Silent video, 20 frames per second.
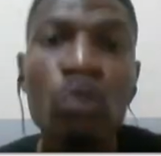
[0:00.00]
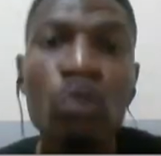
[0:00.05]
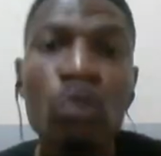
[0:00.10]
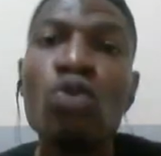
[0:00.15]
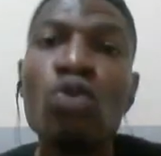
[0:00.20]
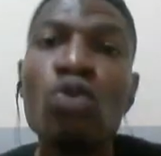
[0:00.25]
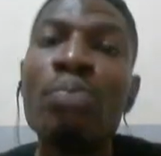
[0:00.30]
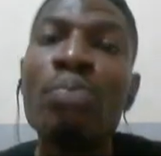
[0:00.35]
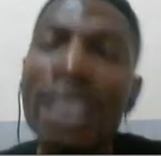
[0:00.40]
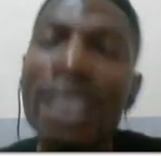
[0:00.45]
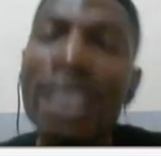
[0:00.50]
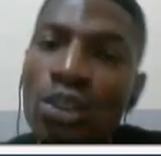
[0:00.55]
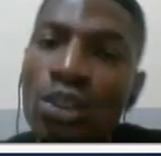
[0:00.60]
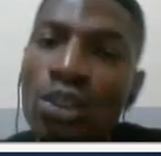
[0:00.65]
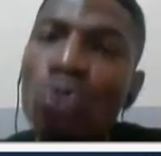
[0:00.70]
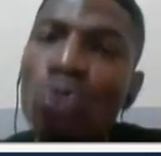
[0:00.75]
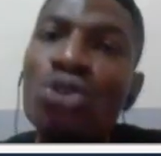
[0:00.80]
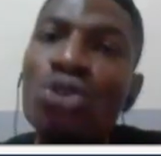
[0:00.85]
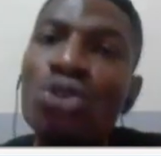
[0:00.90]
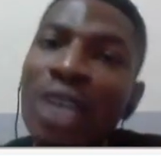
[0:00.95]
So please
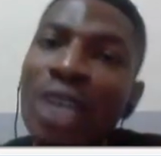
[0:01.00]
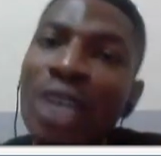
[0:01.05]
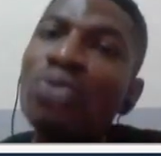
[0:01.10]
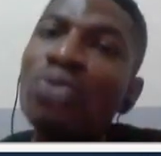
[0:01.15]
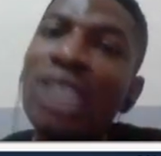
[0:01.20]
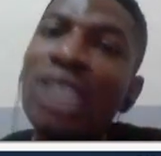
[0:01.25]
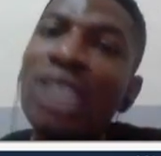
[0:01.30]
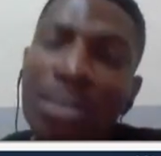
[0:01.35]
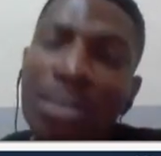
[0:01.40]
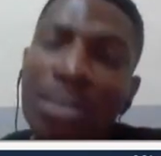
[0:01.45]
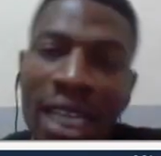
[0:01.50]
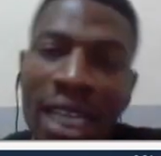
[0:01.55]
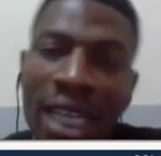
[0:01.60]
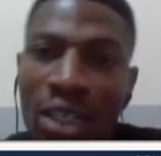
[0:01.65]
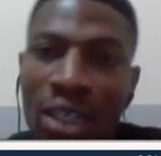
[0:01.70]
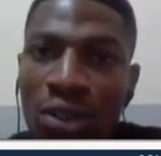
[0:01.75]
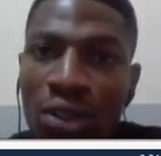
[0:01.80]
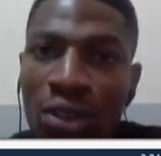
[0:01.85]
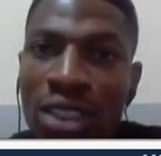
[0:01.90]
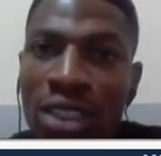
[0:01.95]
don't try to game the
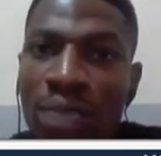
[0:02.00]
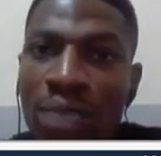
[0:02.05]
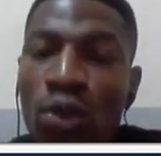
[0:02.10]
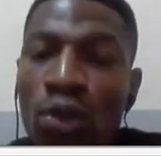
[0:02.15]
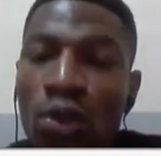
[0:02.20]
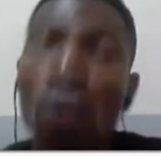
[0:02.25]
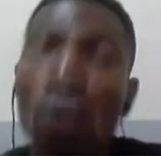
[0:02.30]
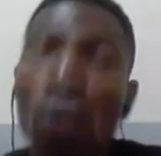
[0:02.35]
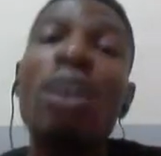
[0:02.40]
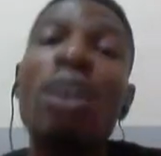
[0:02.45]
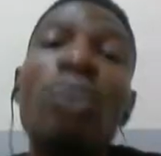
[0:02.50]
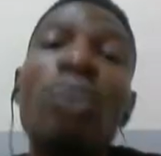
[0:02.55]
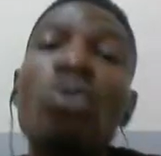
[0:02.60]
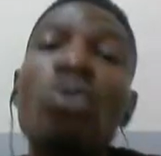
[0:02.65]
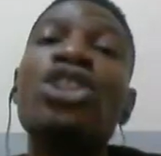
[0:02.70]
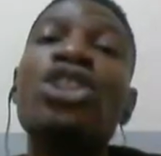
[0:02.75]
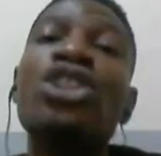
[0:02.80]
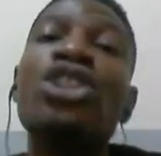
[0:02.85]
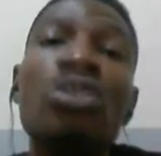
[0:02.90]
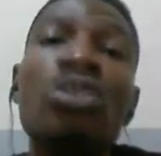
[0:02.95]
algorithm. Don't go and be
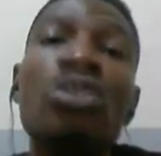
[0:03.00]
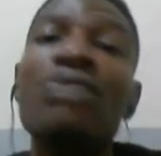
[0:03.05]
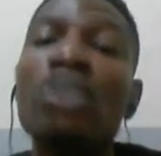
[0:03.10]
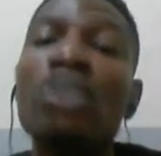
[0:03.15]
watching your